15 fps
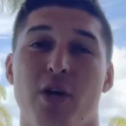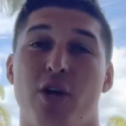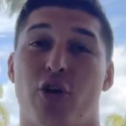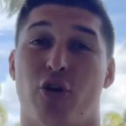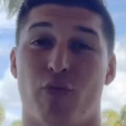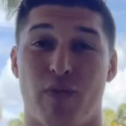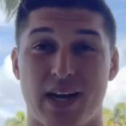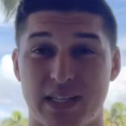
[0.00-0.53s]

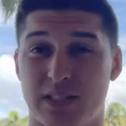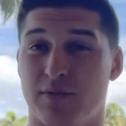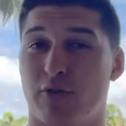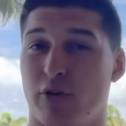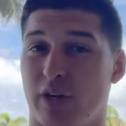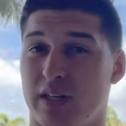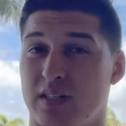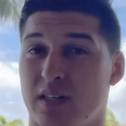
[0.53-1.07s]
Corrective
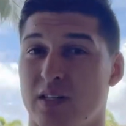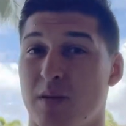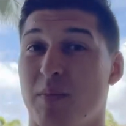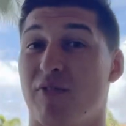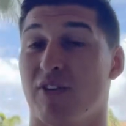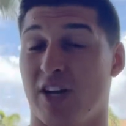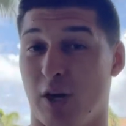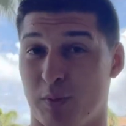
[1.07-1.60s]
criticism,
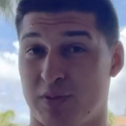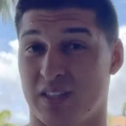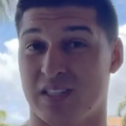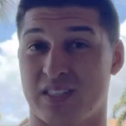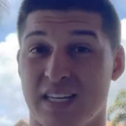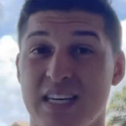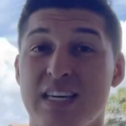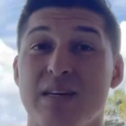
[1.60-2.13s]
if it helps the
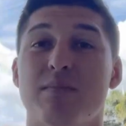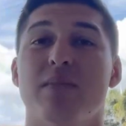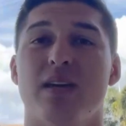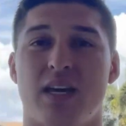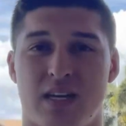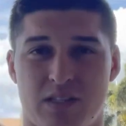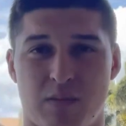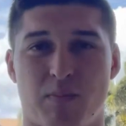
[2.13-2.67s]
team,
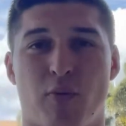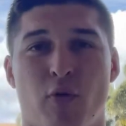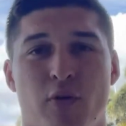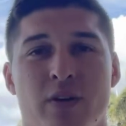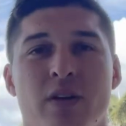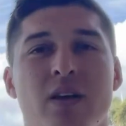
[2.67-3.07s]
is important.